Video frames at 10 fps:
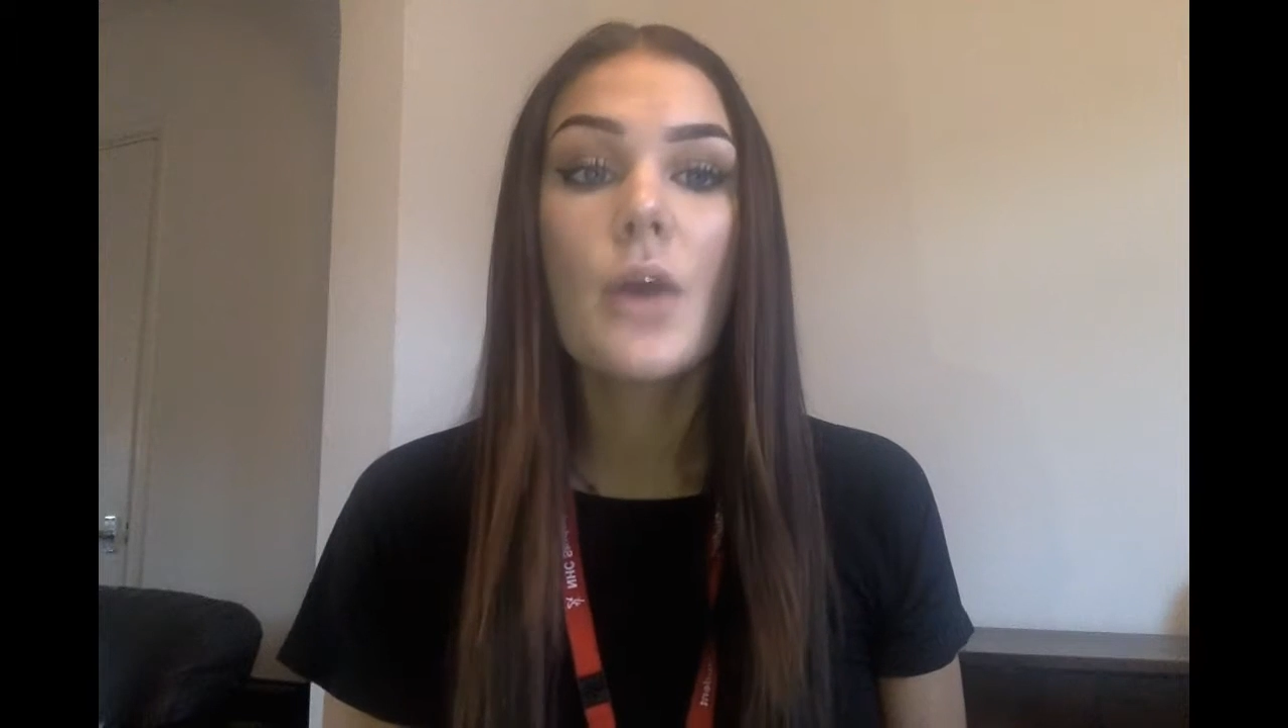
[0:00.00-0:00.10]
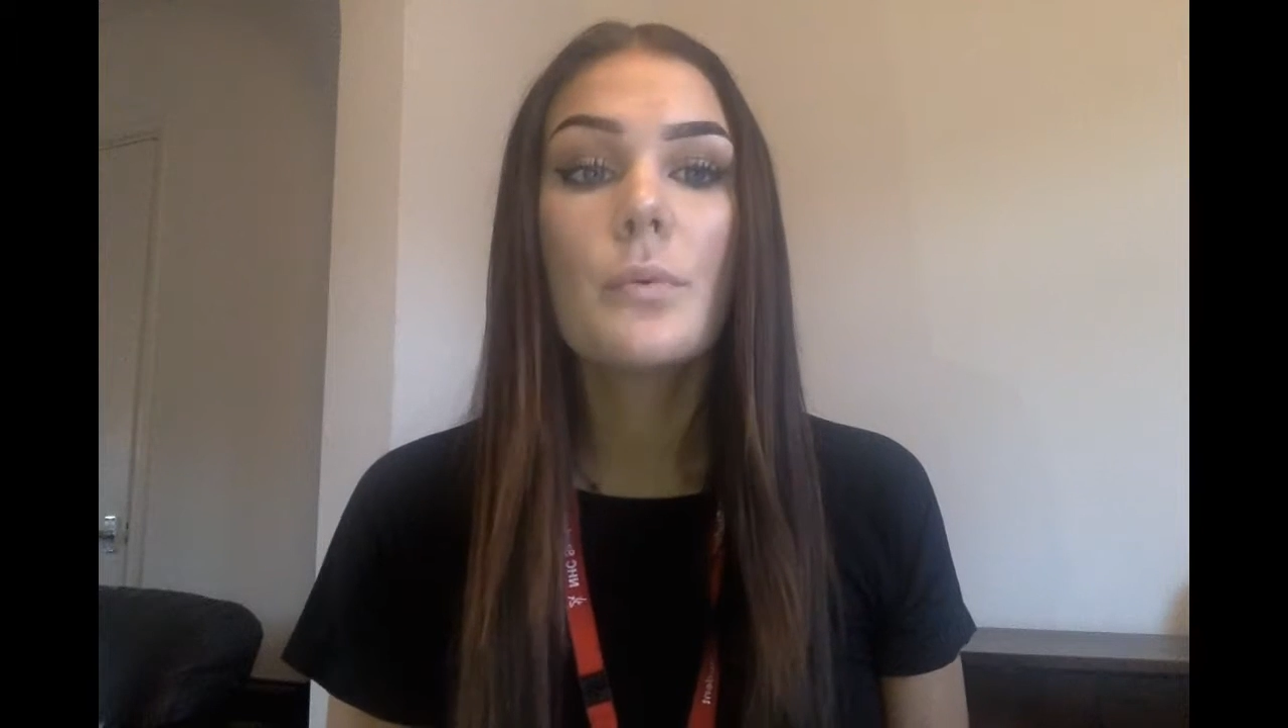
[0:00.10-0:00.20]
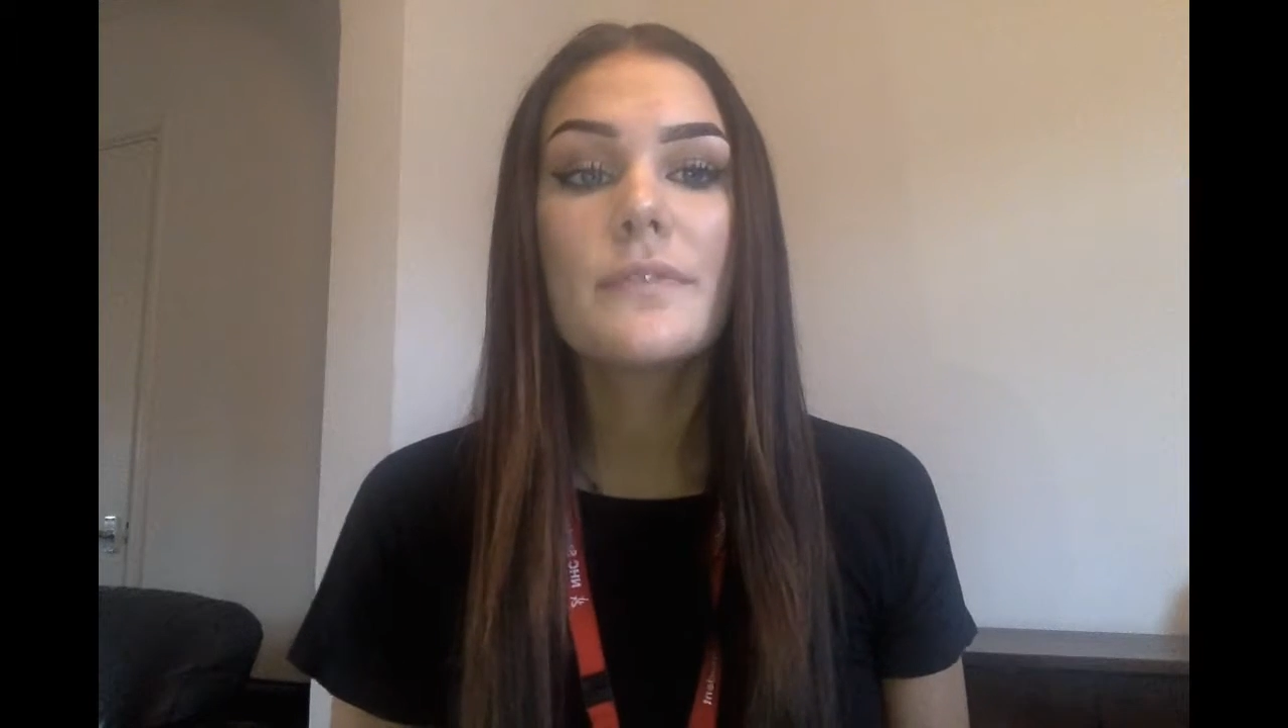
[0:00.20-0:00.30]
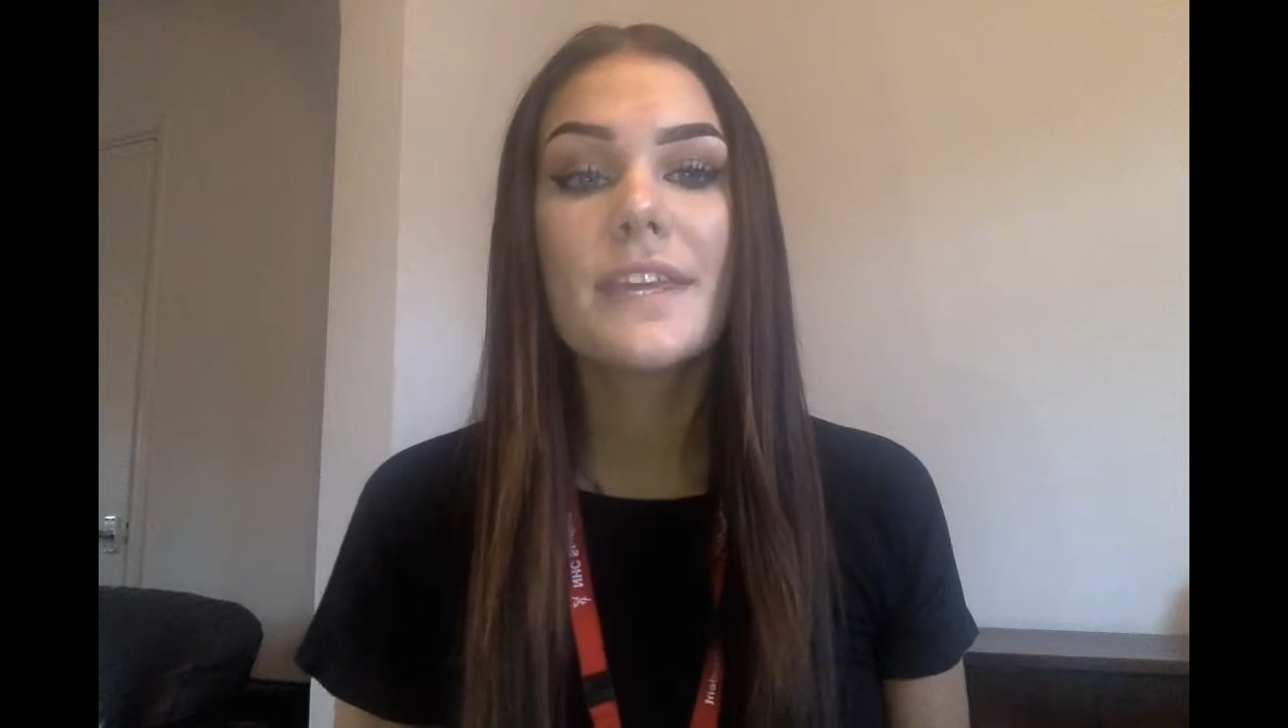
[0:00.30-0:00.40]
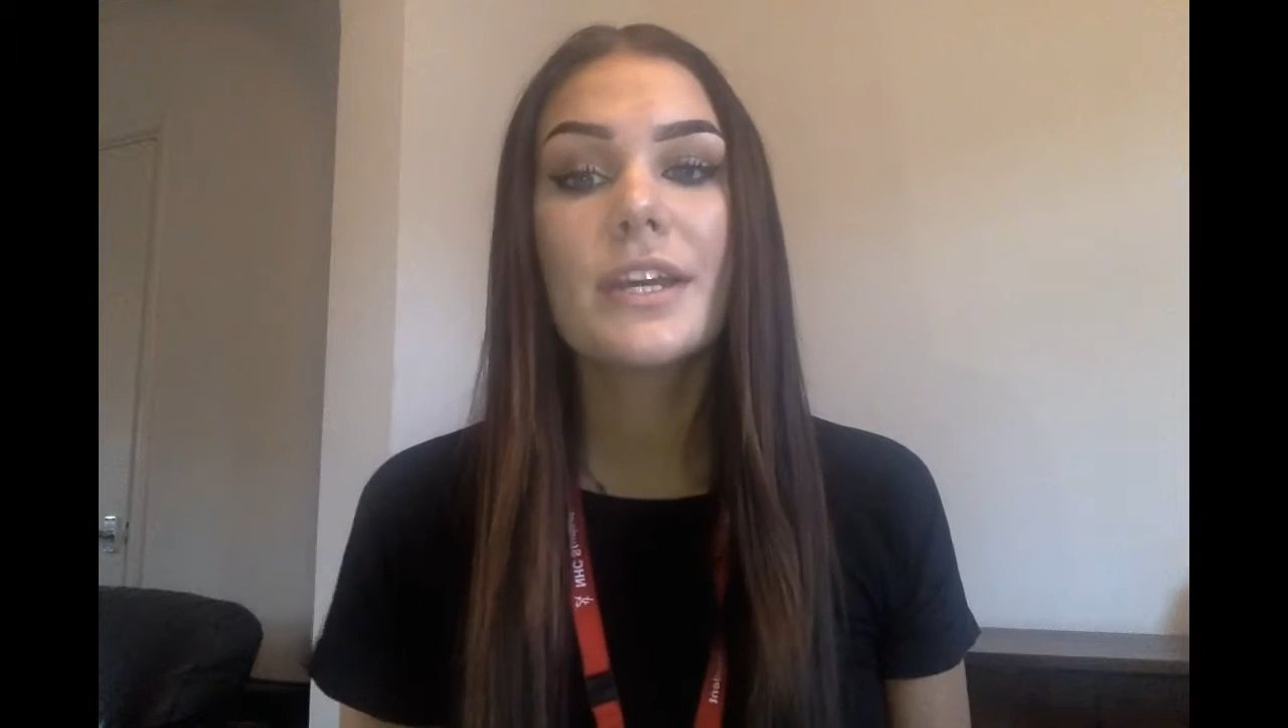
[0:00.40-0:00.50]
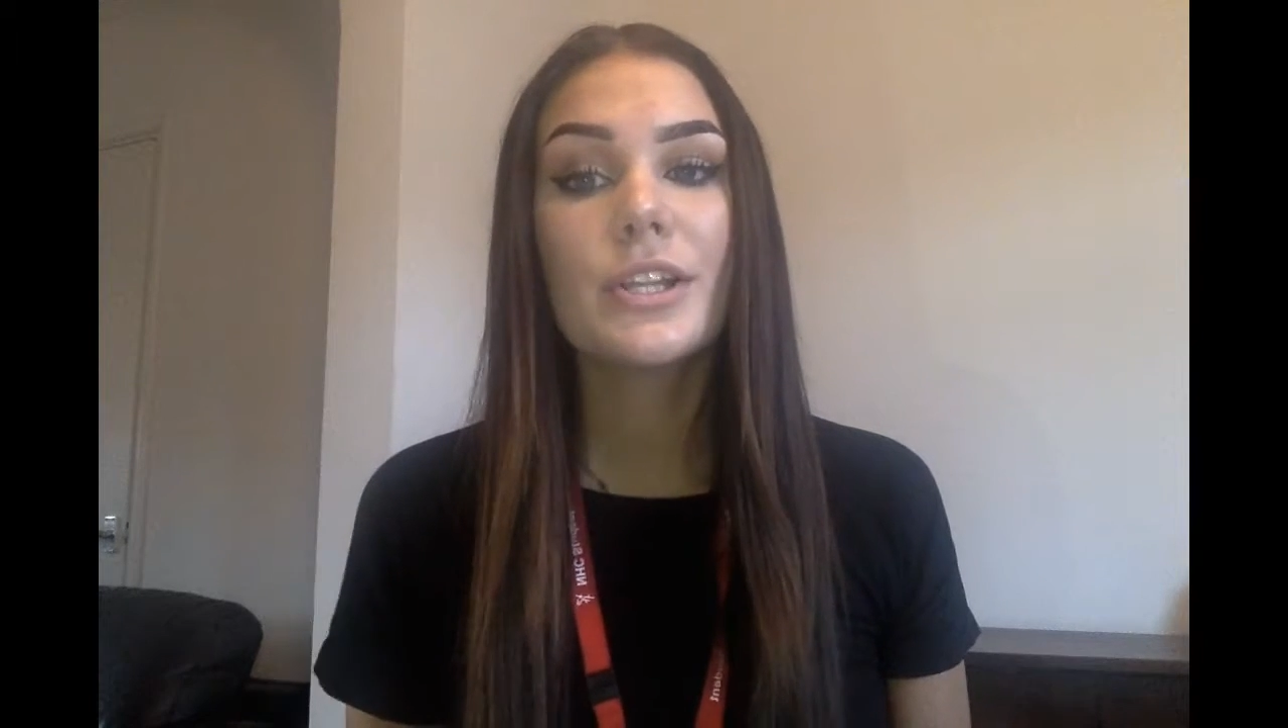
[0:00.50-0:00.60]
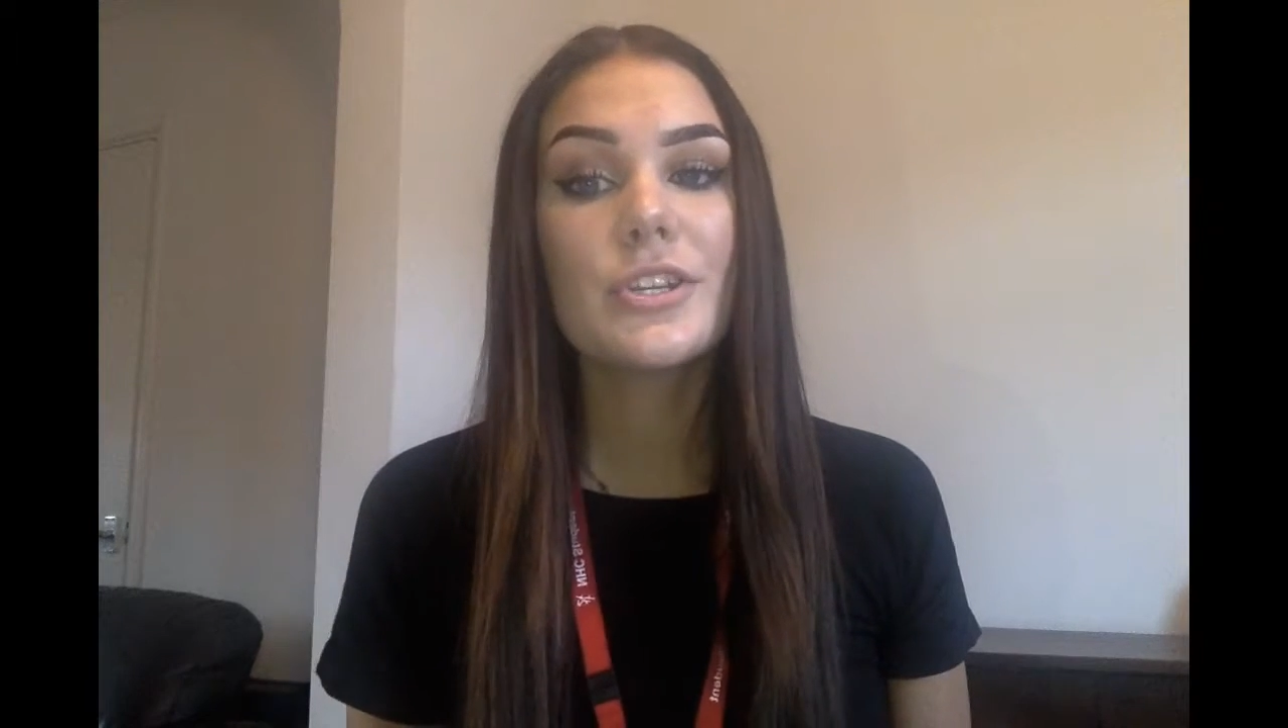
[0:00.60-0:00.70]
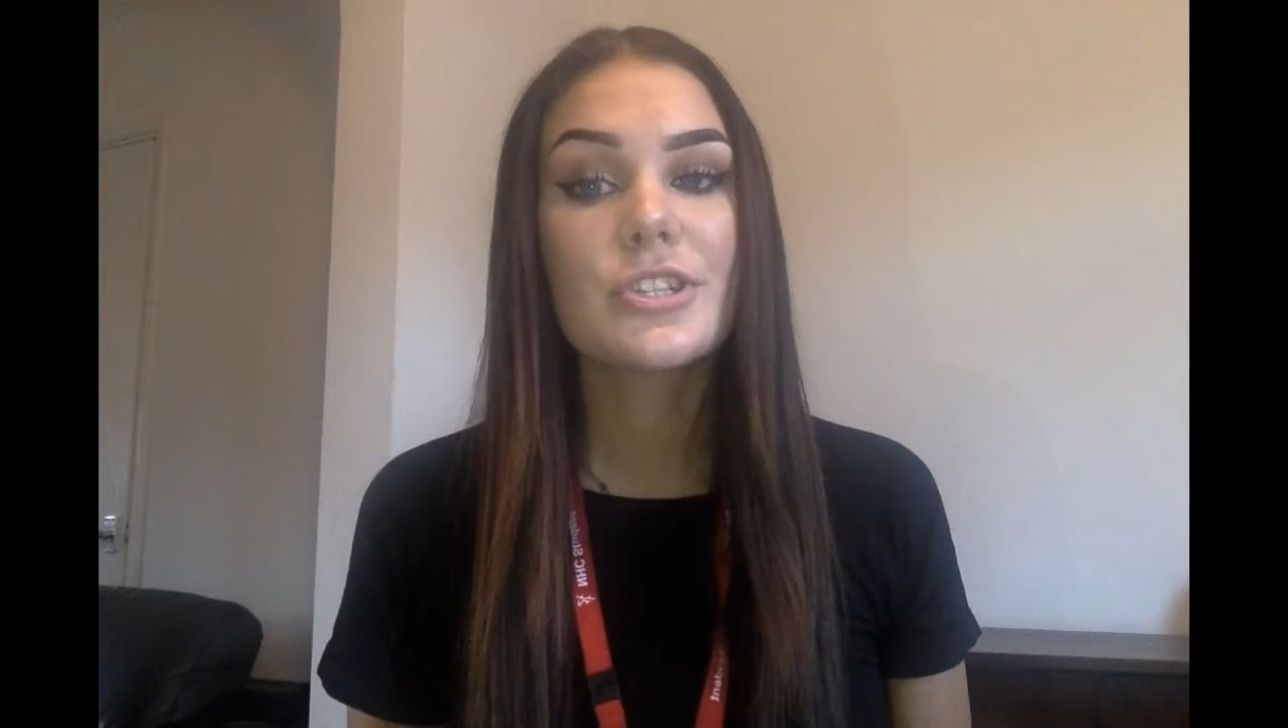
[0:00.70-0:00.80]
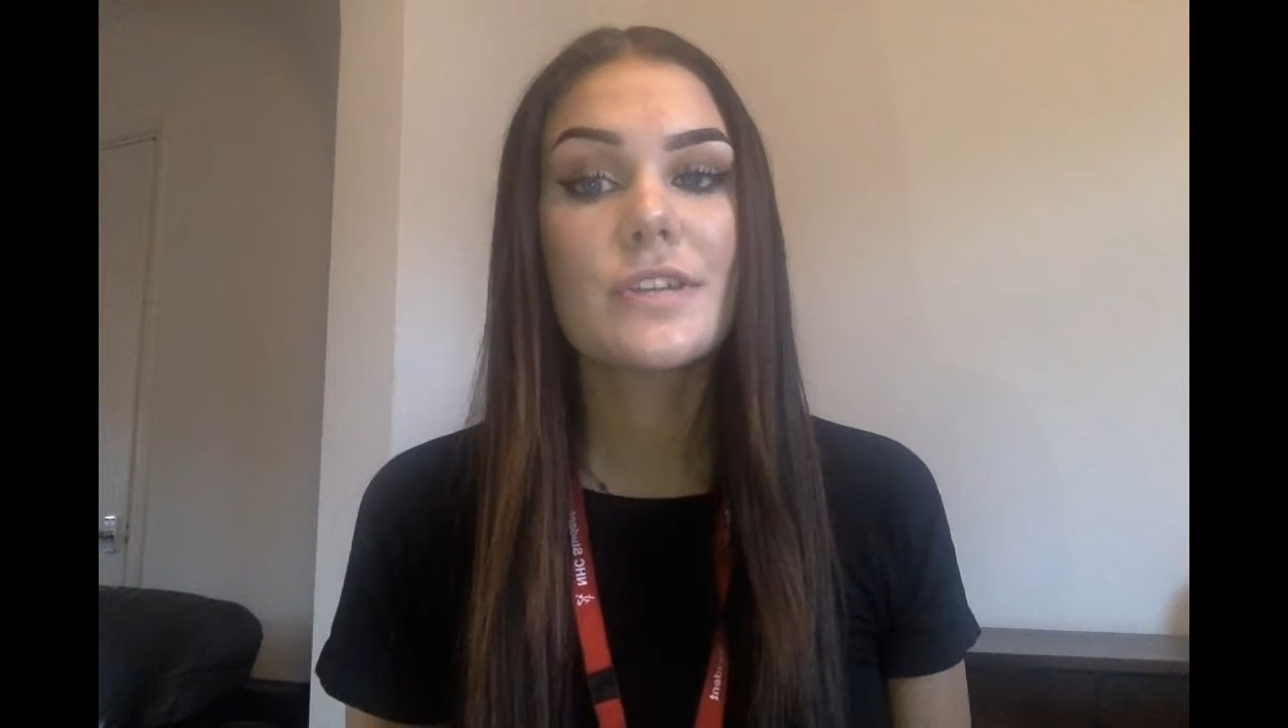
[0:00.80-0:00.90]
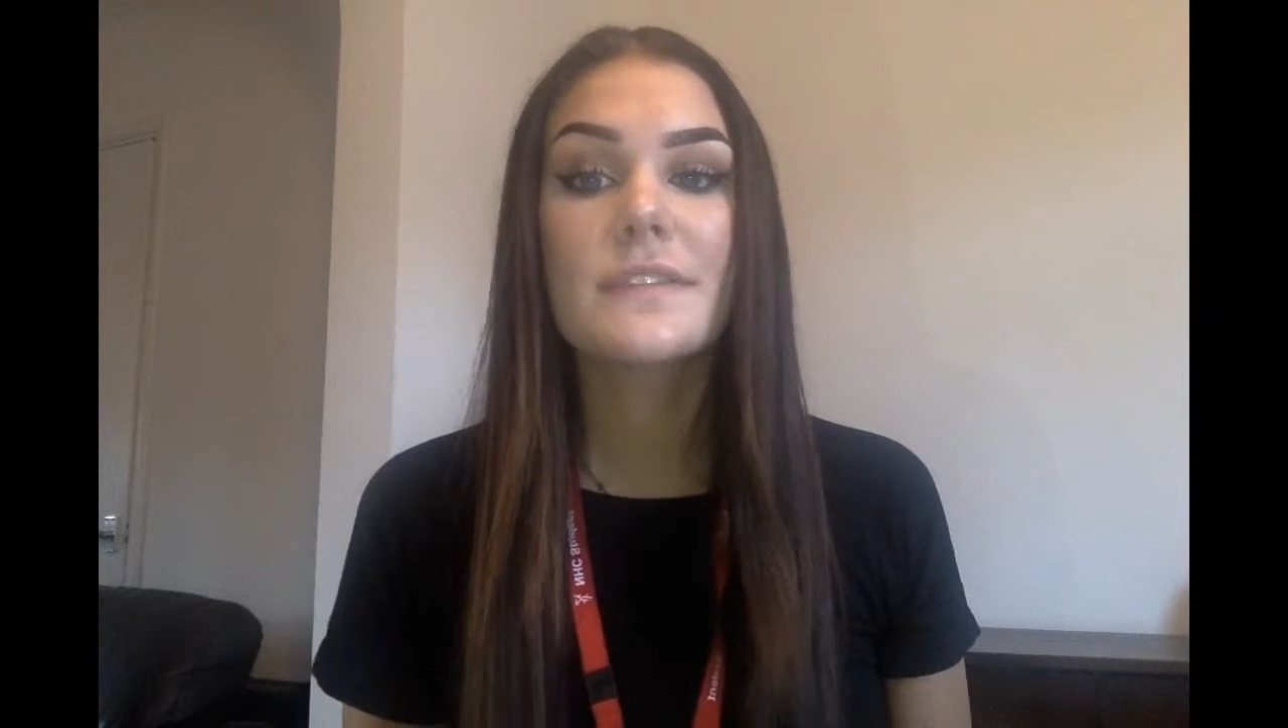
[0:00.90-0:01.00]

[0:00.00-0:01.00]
with the inclusion